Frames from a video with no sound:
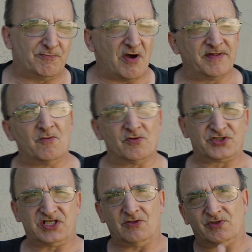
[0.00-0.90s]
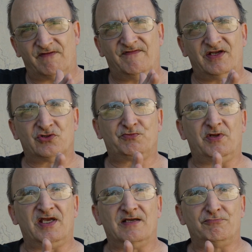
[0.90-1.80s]
probably won't see it when the video is
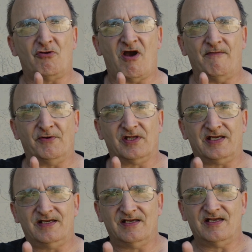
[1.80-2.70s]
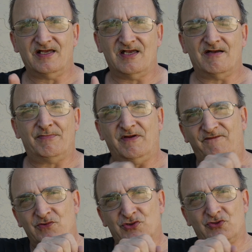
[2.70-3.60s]
playing properly, but
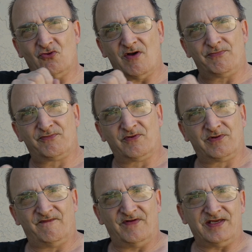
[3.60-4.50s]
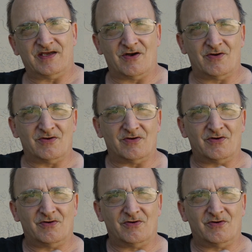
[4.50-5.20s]
if you scrub through the video